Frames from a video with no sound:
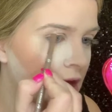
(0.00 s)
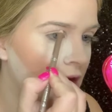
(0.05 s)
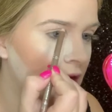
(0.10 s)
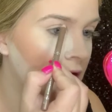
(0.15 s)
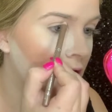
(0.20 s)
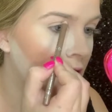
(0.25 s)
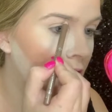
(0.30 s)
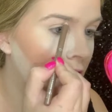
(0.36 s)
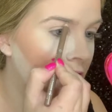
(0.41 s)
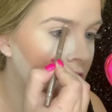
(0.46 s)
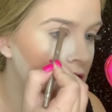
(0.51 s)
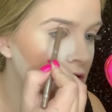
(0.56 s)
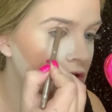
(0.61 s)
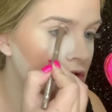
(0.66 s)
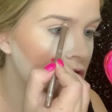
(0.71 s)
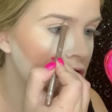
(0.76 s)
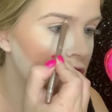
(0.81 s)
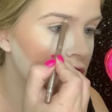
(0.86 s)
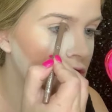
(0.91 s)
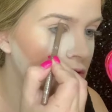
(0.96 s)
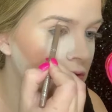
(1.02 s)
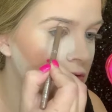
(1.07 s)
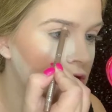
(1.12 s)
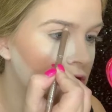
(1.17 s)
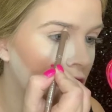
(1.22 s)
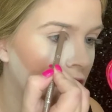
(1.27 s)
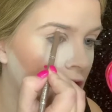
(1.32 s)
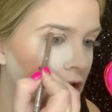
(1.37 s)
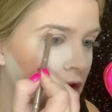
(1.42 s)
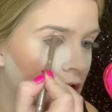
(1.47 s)
Now, I usually do
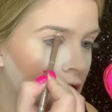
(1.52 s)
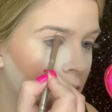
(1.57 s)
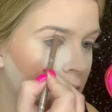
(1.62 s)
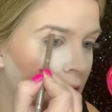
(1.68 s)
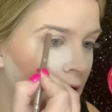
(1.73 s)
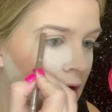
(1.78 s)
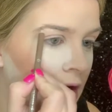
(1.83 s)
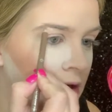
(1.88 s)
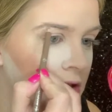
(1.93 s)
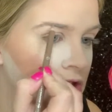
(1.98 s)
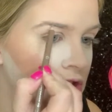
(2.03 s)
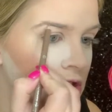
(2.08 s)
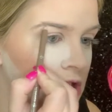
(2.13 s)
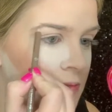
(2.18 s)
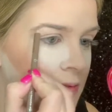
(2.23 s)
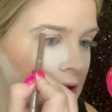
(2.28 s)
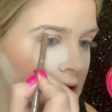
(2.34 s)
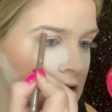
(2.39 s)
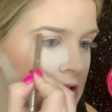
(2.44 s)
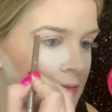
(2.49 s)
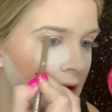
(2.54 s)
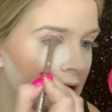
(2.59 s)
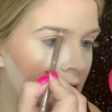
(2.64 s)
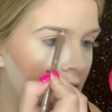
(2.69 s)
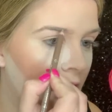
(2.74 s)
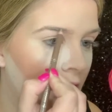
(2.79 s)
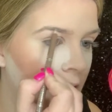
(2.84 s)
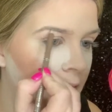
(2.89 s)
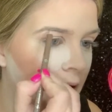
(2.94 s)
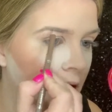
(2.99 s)
darker brows just because my
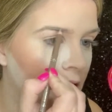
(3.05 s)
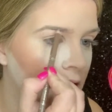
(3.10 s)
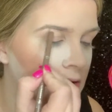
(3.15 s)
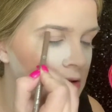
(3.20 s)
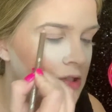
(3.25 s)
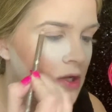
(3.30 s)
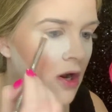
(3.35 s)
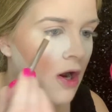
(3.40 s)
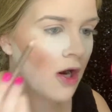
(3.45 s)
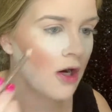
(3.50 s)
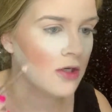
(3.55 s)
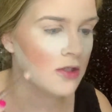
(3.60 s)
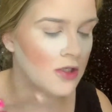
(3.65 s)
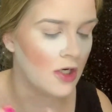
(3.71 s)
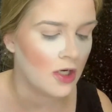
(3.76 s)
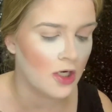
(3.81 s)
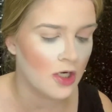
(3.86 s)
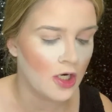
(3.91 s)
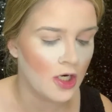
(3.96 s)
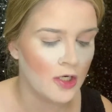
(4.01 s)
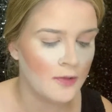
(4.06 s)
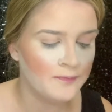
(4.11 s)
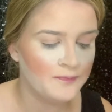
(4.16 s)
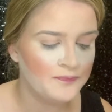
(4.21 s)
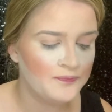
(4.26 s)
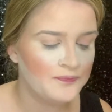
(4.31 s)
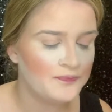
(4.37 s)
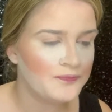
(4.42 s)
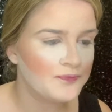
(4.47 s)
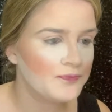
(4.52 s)
eyebrows are darker,
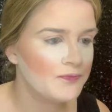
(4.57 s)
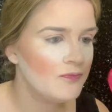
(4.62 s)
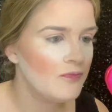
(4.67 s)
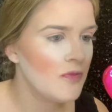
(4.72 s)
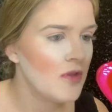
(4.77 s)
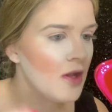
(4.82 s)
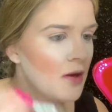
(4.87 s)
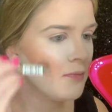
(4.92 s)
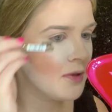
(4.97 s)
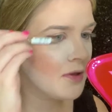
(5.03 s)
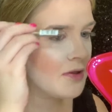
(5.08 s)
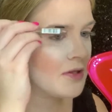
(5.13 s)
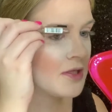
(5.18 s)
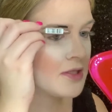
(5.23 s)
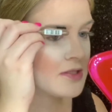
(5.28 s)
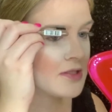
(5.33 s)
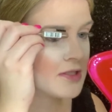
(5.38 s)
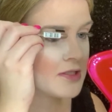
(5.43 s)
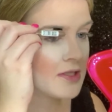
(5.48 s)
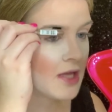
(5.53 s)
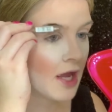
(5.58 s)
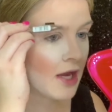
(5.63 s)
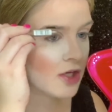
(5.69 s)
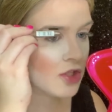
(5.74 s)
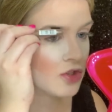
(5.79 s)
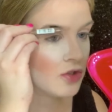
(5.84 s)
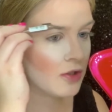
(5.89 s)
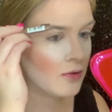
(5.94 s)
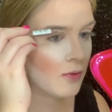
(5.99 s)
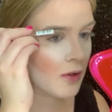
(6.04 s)
but this is
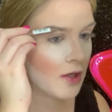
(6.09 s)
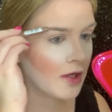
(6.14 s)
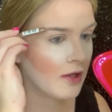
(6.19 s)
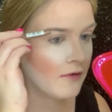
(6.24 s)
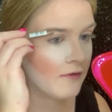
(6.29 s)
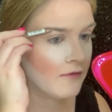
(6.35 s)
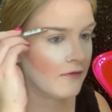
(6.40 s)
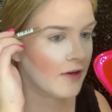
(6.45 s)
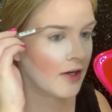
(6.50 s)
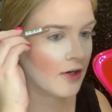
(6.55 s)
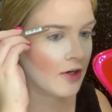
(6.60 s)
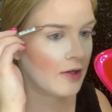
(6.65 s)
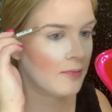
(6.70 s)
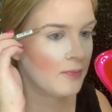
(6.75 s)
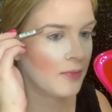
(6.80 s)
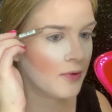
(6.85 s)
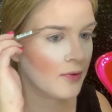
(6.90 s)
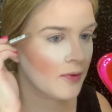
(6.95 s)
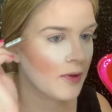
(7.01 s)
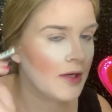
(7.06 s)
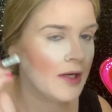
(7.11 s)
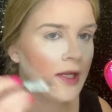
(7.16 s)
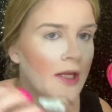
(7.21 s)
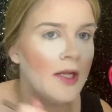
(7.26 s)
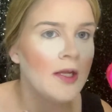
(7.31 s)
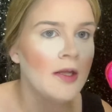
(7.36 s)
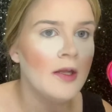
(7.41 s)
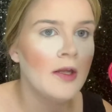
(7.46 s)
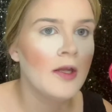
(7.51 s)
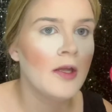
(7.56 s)
actually working very
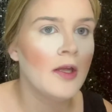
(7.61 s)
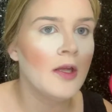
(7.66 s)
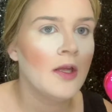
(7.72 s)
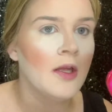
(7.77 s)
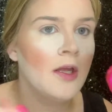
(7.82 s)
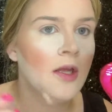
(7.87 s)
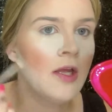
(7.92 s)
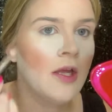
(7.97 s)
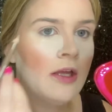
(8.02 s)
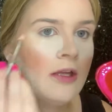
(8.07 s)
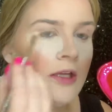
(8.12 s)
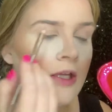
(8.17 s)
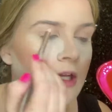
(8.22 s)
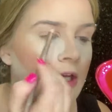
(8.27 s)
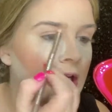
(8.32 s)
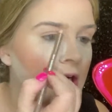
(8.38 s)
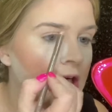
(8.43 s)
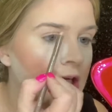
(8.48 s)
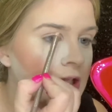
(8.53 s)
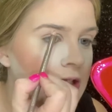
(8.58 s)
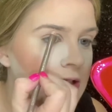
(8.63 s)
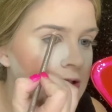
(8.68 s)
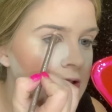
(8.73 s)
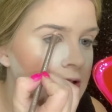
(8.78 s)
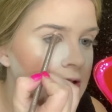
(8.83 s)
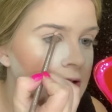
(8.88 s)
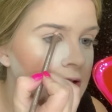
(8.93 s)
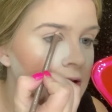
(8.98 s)
pretty, and